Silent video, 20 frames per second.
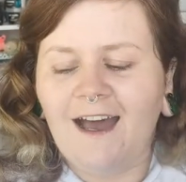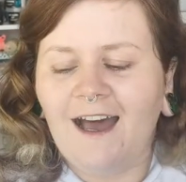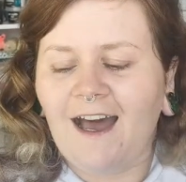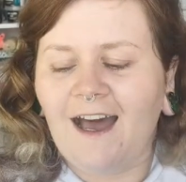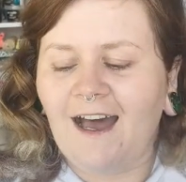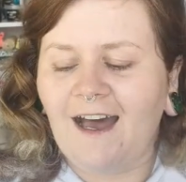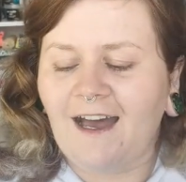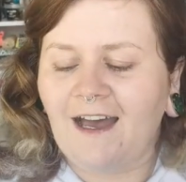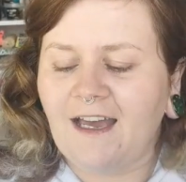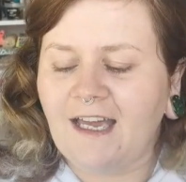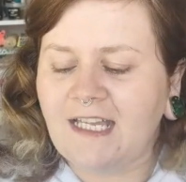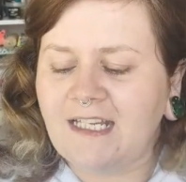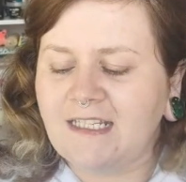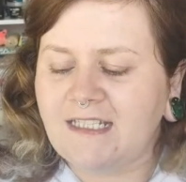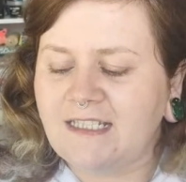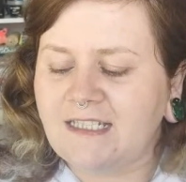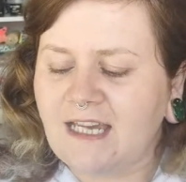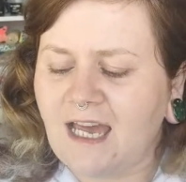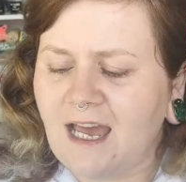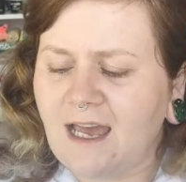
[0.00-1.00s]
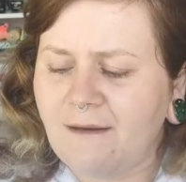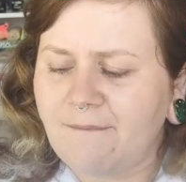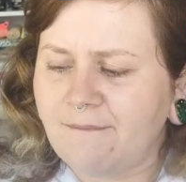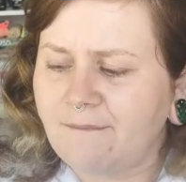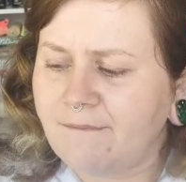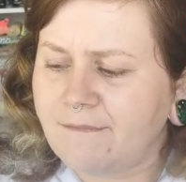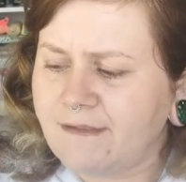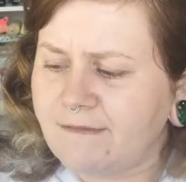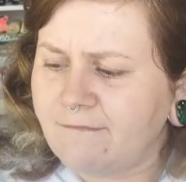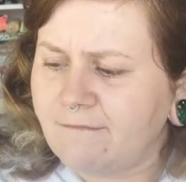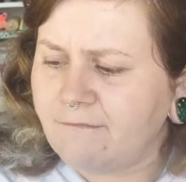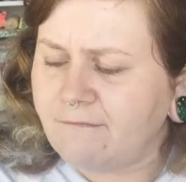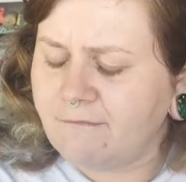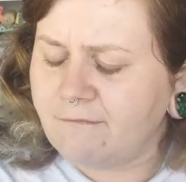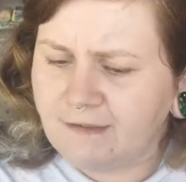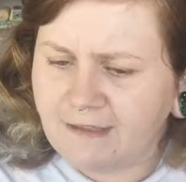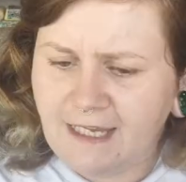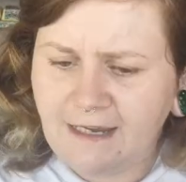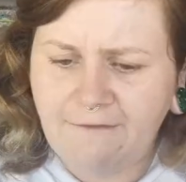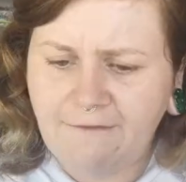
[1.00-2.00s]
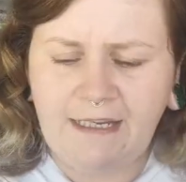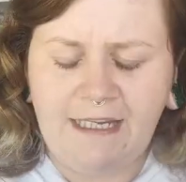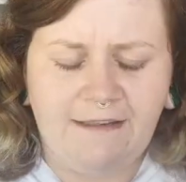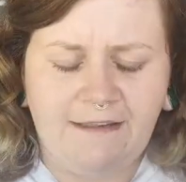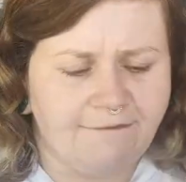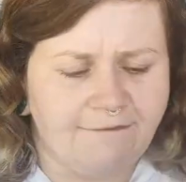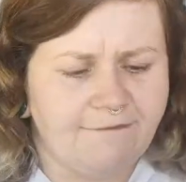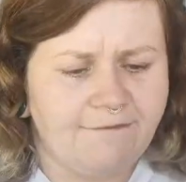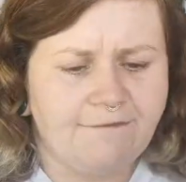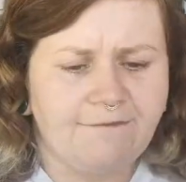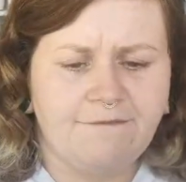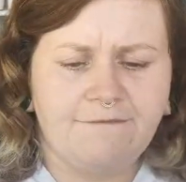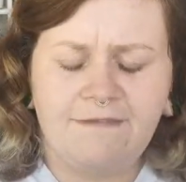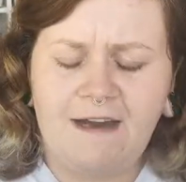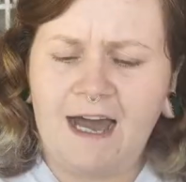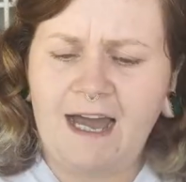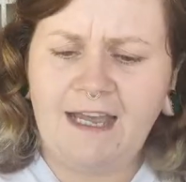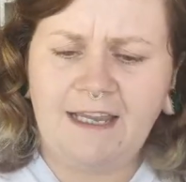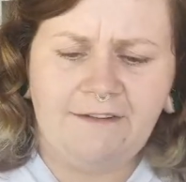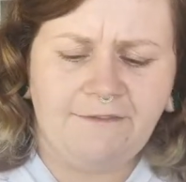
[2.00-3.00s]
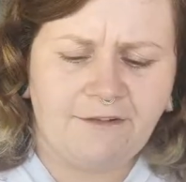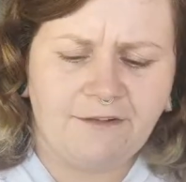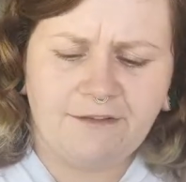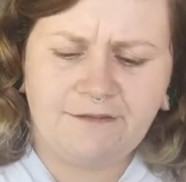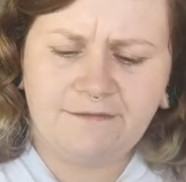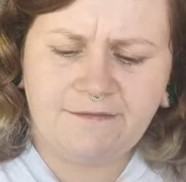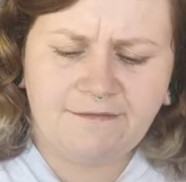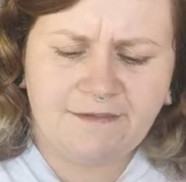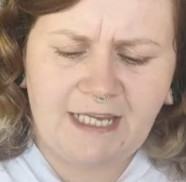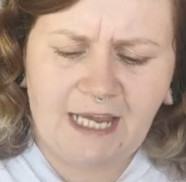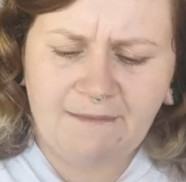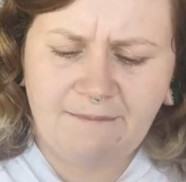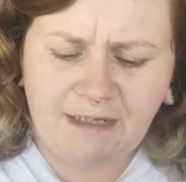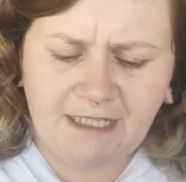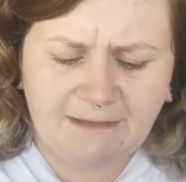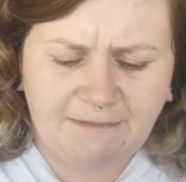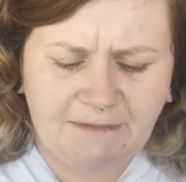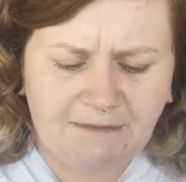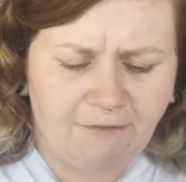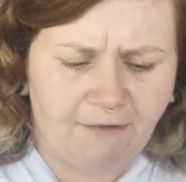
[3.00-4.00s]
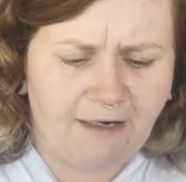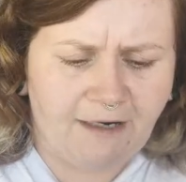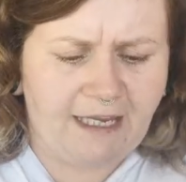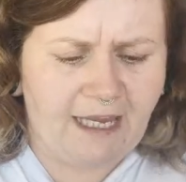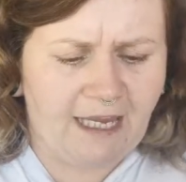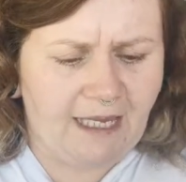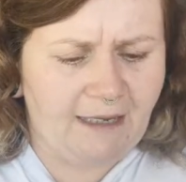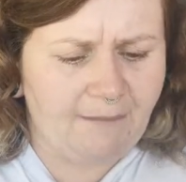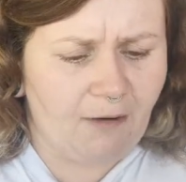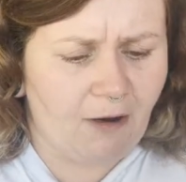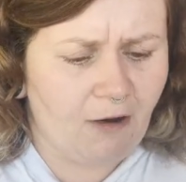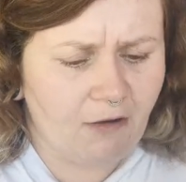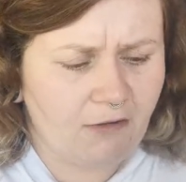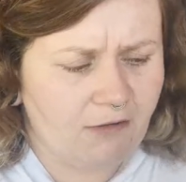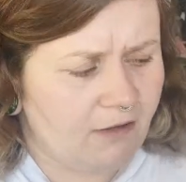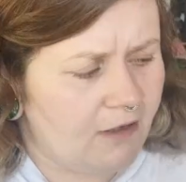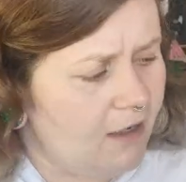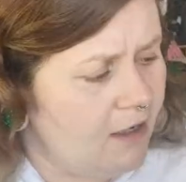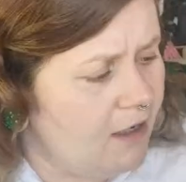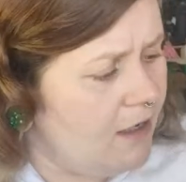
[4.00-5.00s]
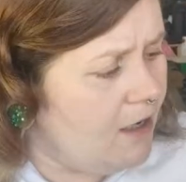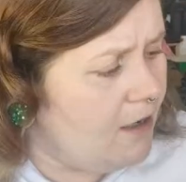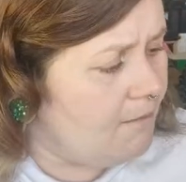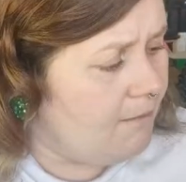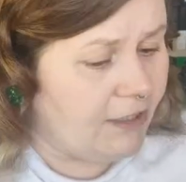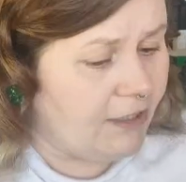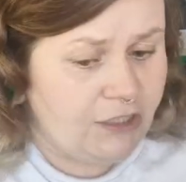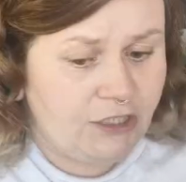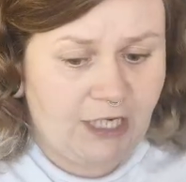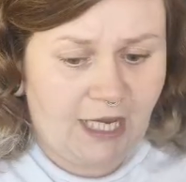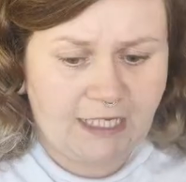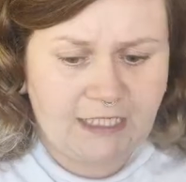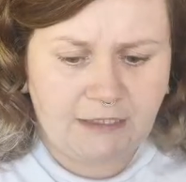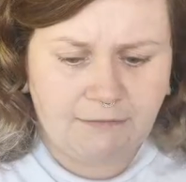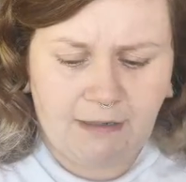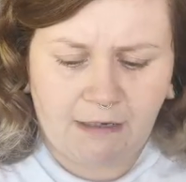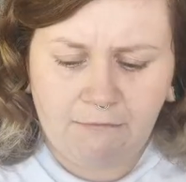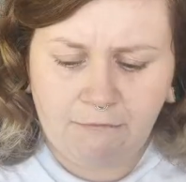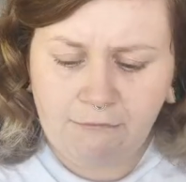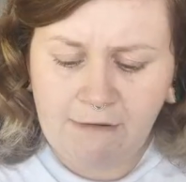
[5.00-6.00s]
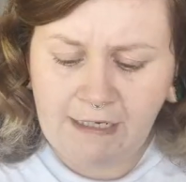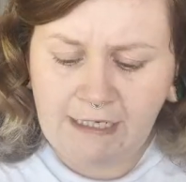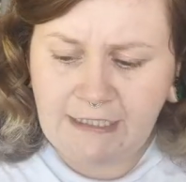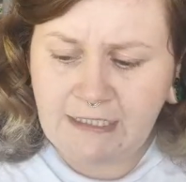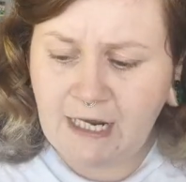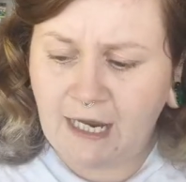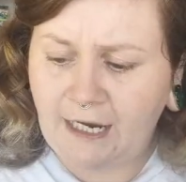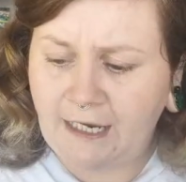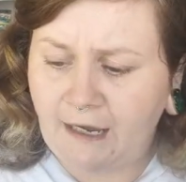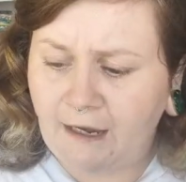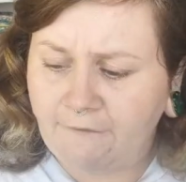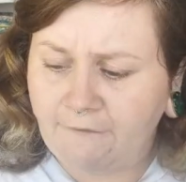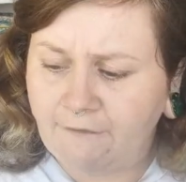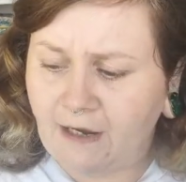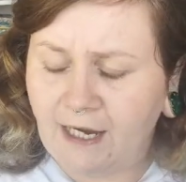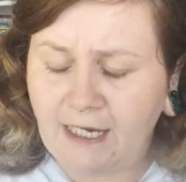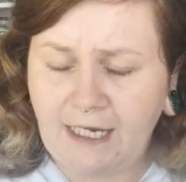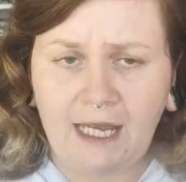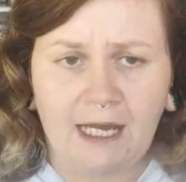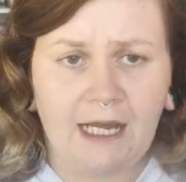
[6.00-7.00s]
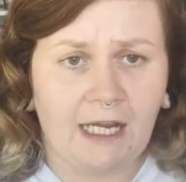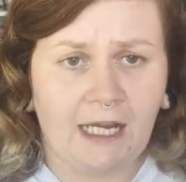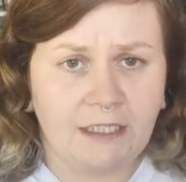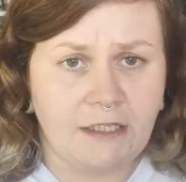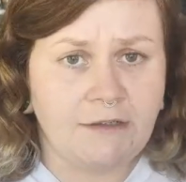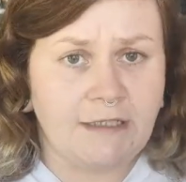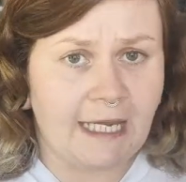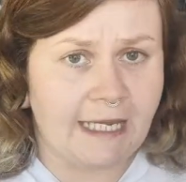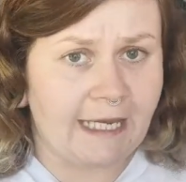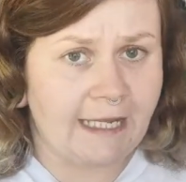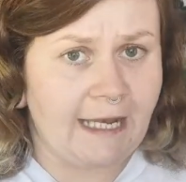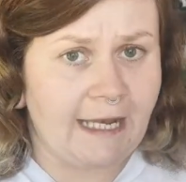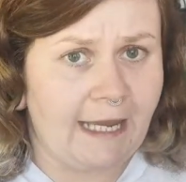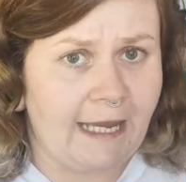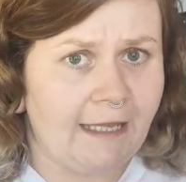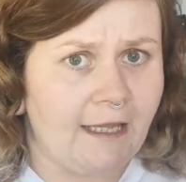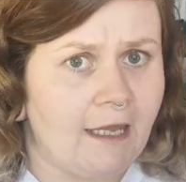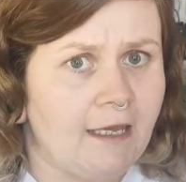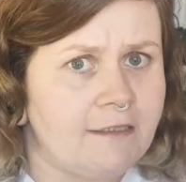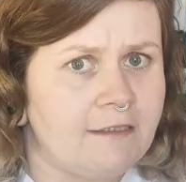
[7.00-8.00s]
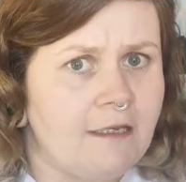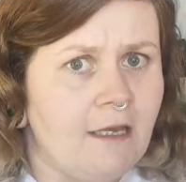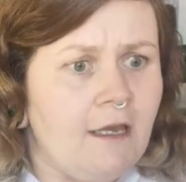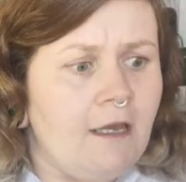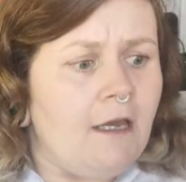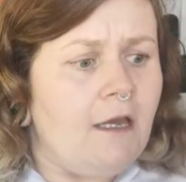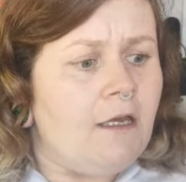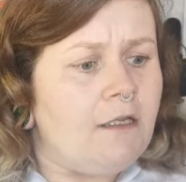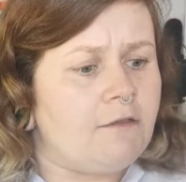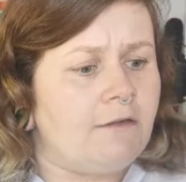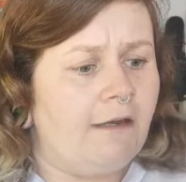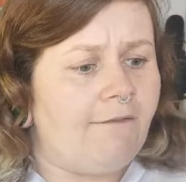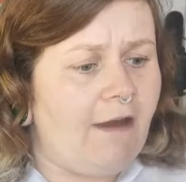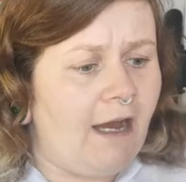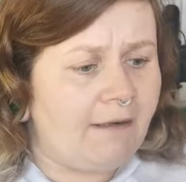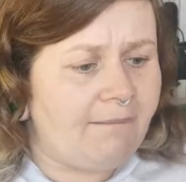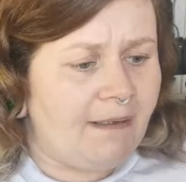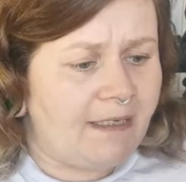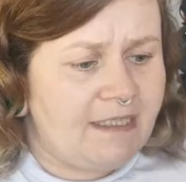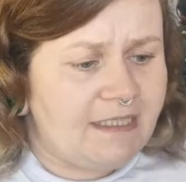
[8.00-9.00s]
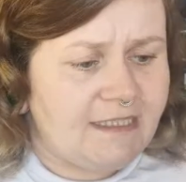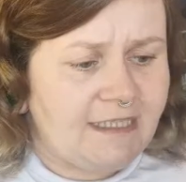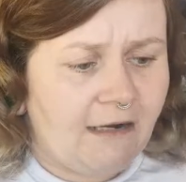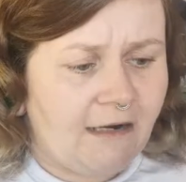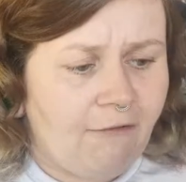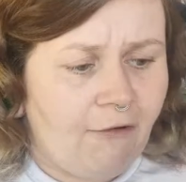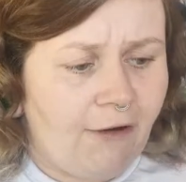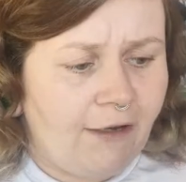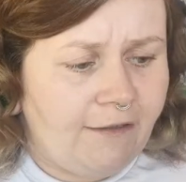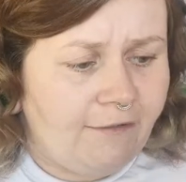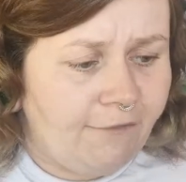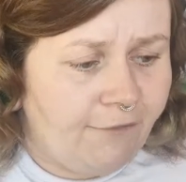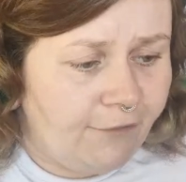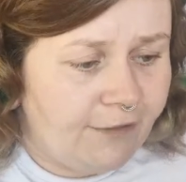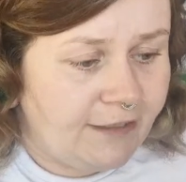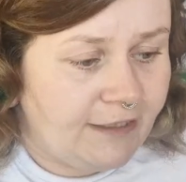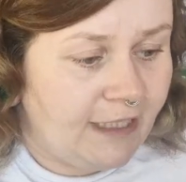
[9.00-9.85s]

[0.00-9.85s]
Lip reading: And literally 5 or 10 minutes before I came on, my chest went really tight. I do take inhalers, so I've had my steroid for the